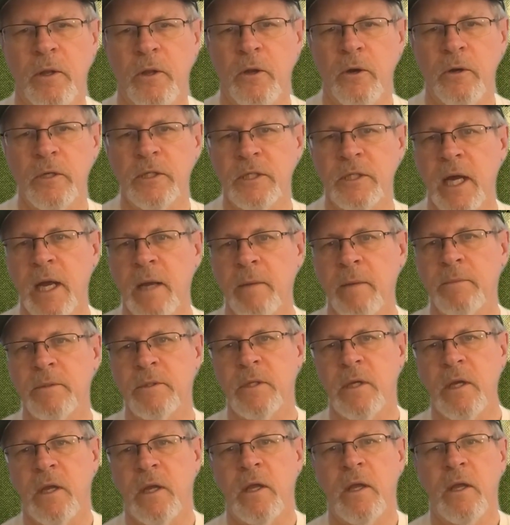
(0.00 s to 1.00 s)
There are times
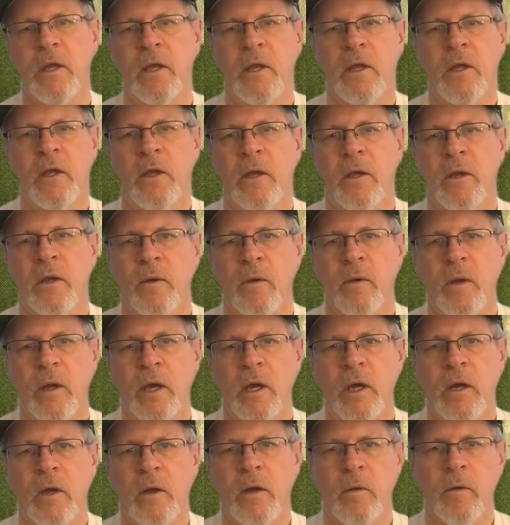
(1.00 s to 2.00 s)

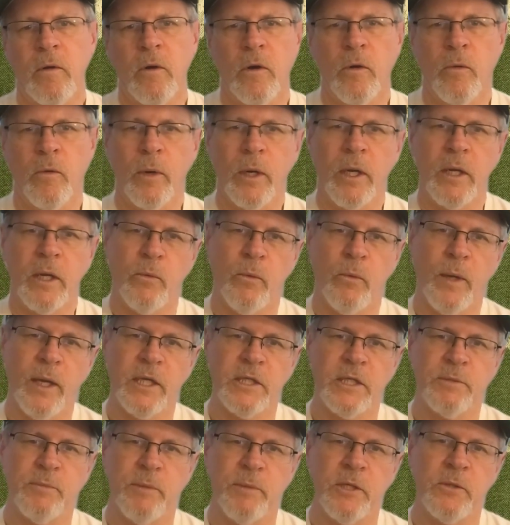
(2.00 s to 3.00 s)
her
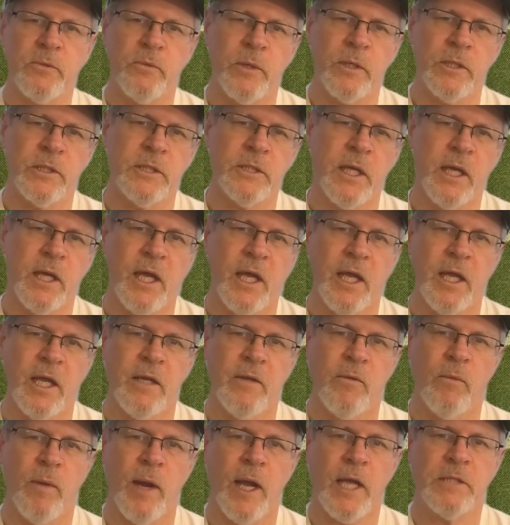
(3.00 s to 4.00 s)
weakest pitch was
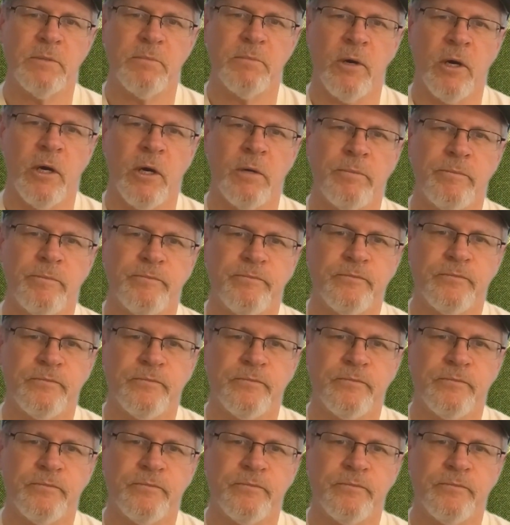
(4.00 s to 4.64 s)
a rise ball.